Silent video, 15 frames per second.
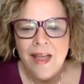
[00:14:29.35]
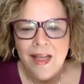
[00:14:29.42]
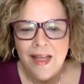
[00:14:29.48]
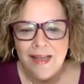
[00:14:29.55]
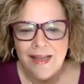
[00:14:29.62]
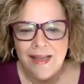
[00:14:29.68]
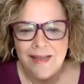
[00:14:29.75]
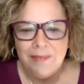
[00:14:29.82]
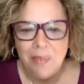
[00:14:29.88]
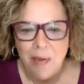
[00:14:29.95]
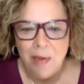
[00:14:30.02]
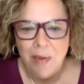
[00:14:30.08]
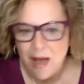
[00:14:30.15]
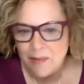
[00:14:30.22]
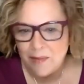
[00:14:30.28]
and
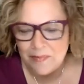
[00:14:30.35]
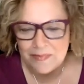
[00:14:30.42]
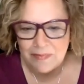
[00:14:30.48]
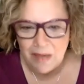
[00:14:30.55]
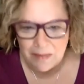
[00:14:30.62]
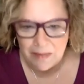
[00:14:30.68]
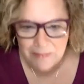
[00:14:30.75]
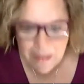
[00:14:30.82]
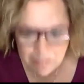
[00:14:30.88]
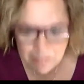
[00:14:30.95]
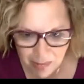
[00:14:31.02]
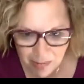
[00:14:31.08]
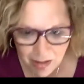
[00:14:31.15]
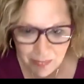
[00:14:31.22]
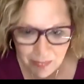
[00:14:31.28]
pop that
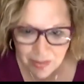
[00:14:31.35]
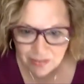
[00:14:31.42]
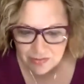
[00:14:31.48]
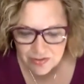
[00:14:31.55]
bubble.